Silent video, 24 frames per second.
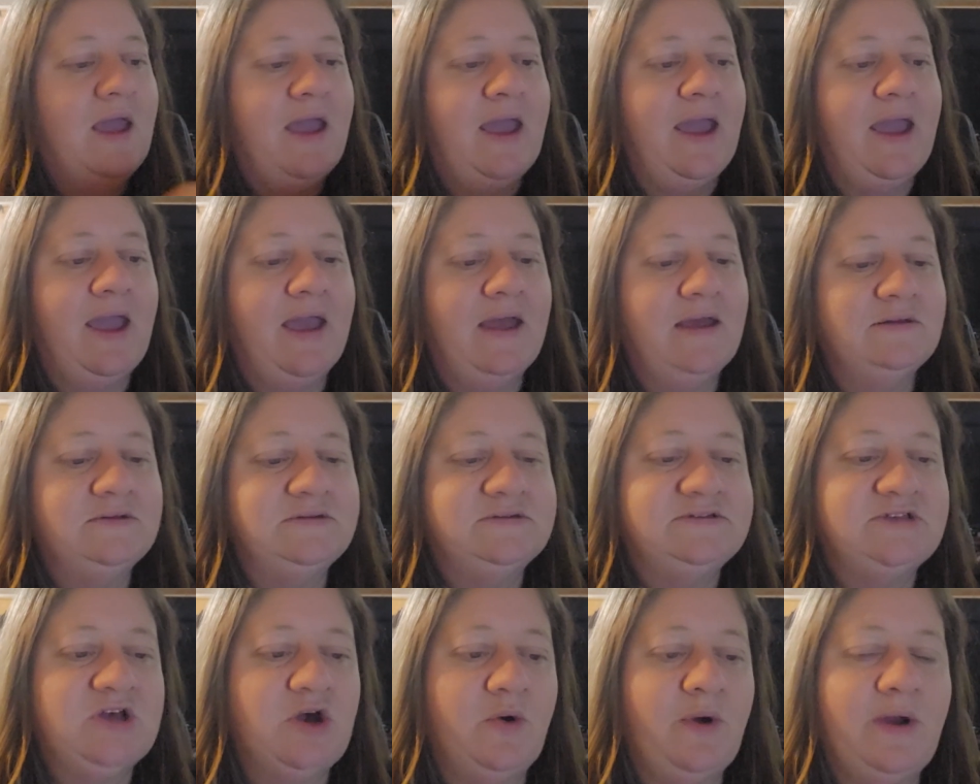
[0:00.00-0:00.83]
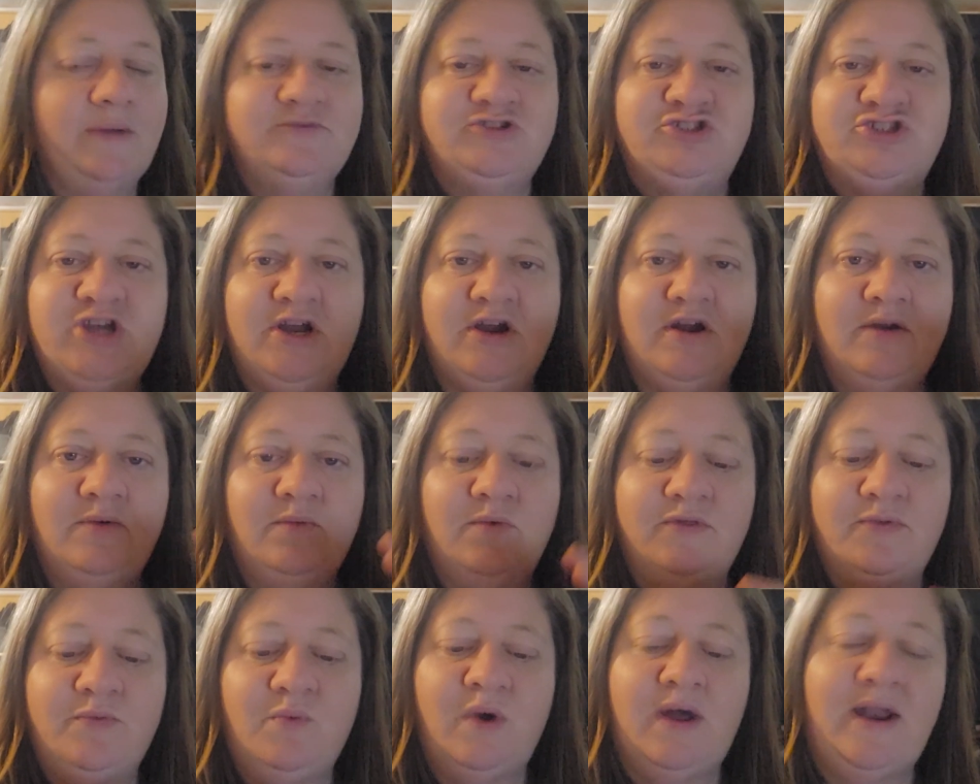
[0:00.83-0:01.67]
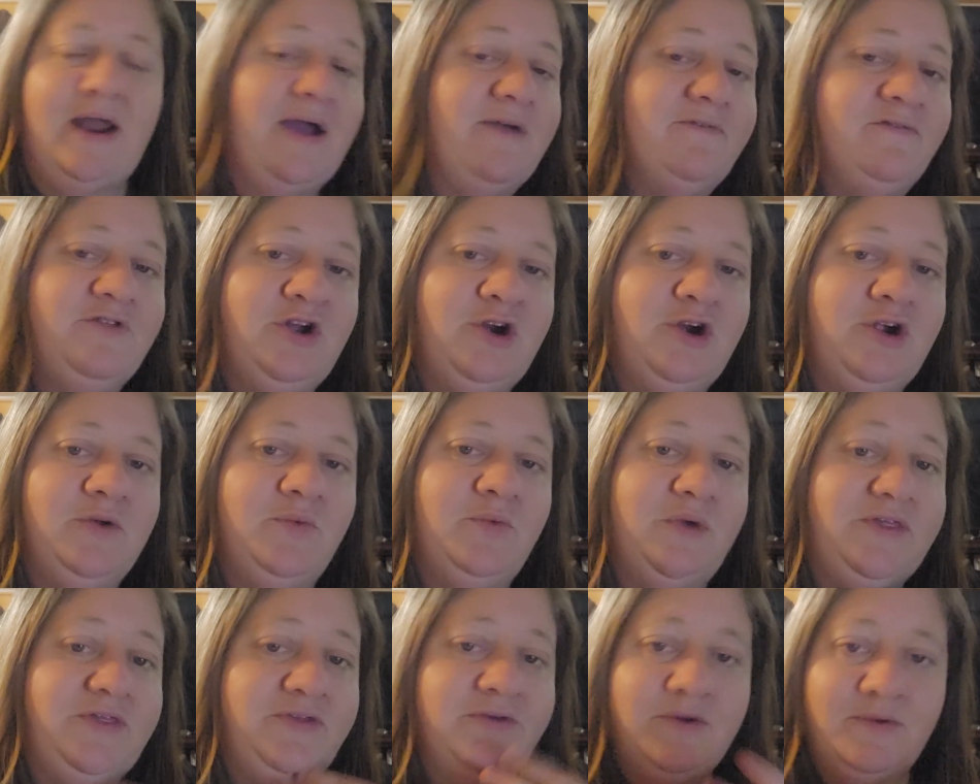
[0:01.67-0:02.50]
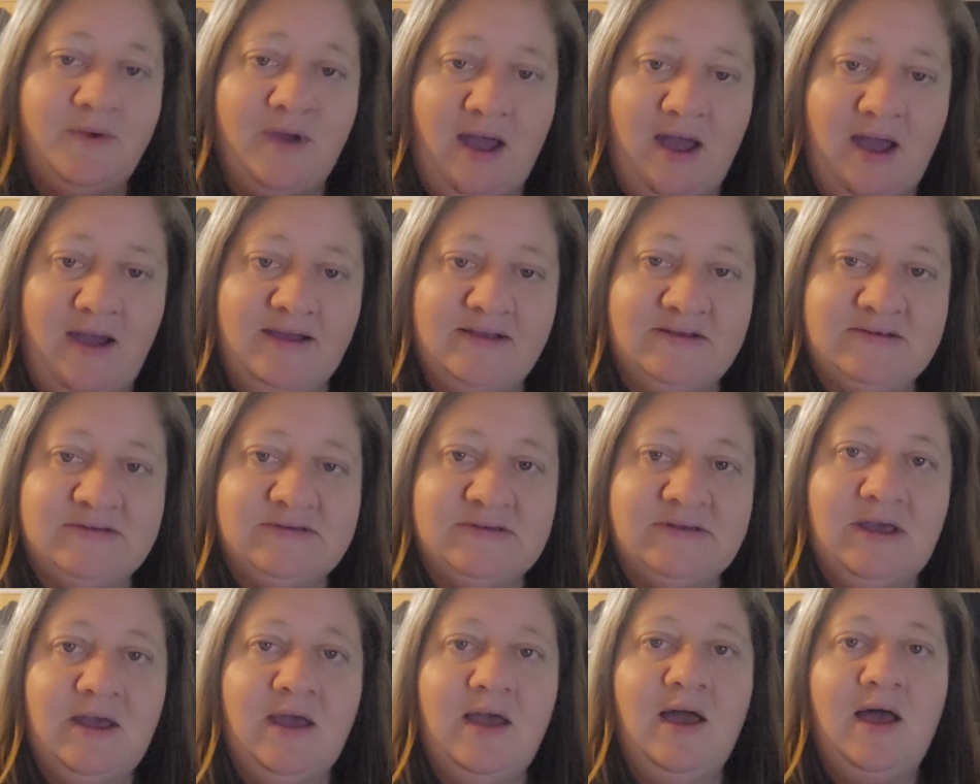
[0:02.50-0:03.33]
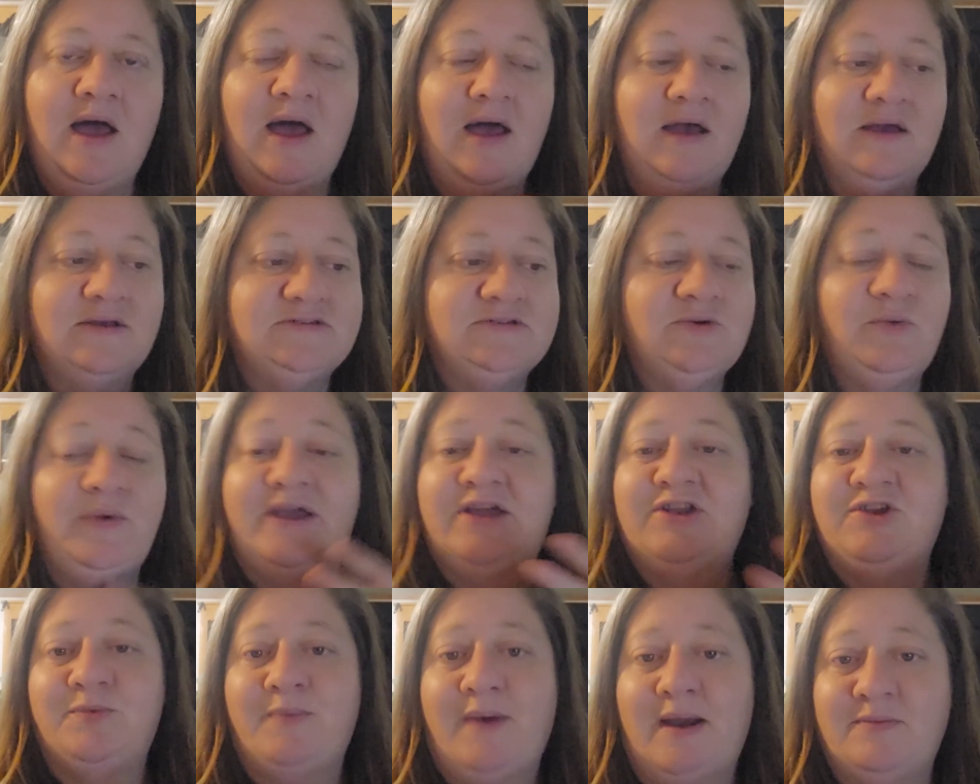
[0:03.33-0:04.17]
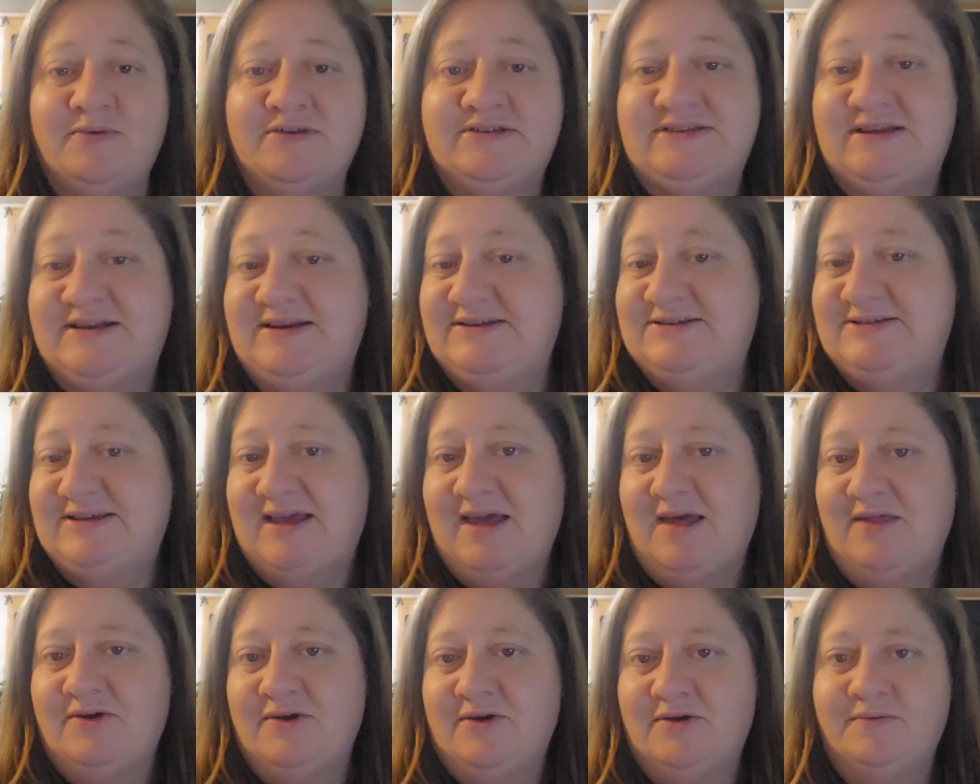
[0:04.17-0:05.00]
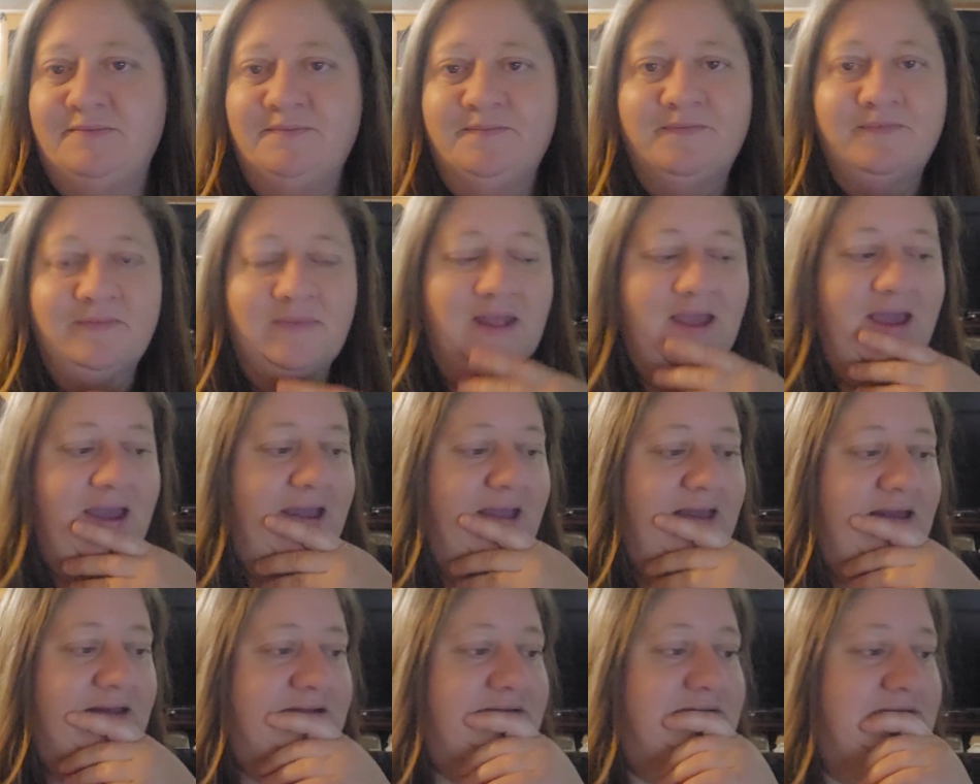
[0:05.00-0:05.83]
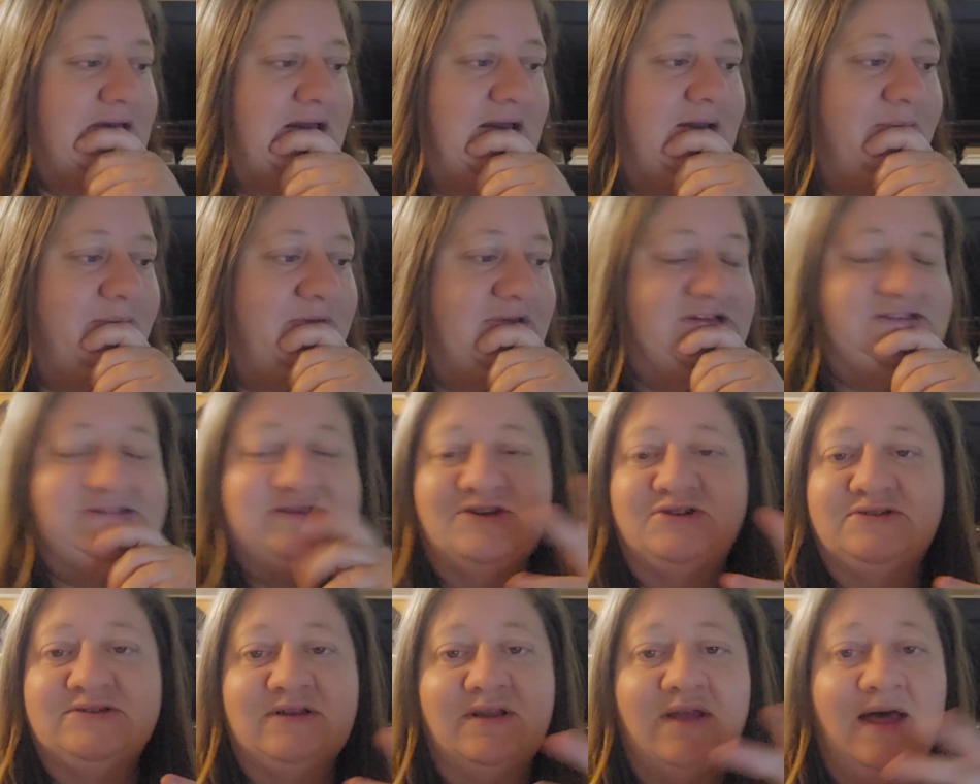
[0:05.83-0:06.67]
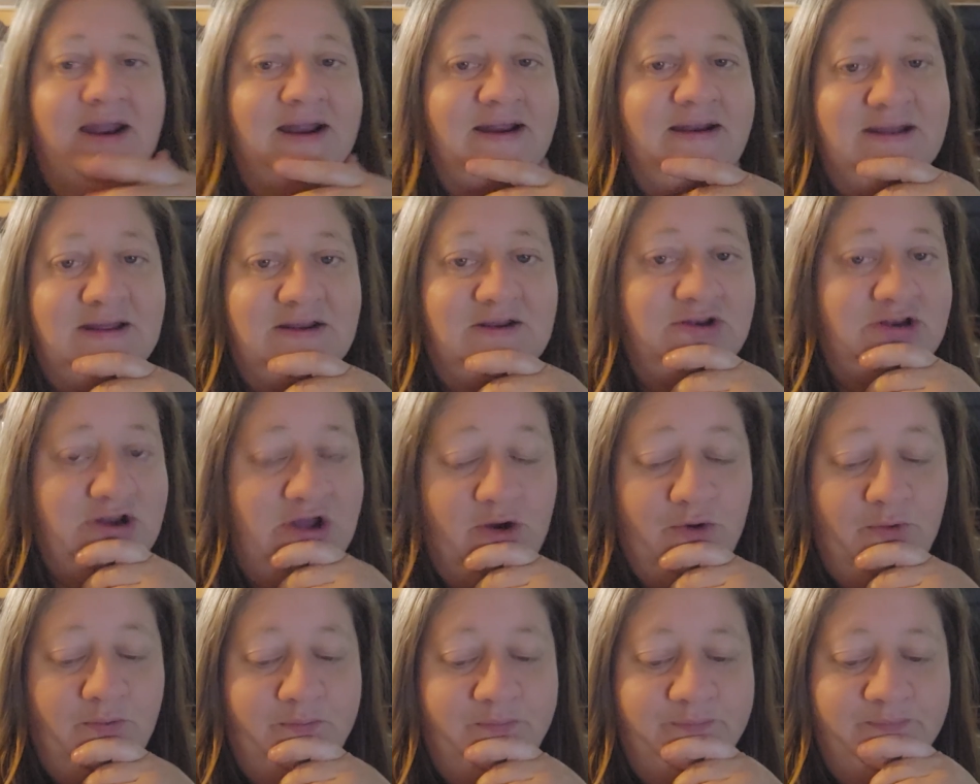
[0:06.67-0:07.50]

And so I'm sharing with what I've learned with you guys, so we could do Bible study together. And because there's a lot I didn't know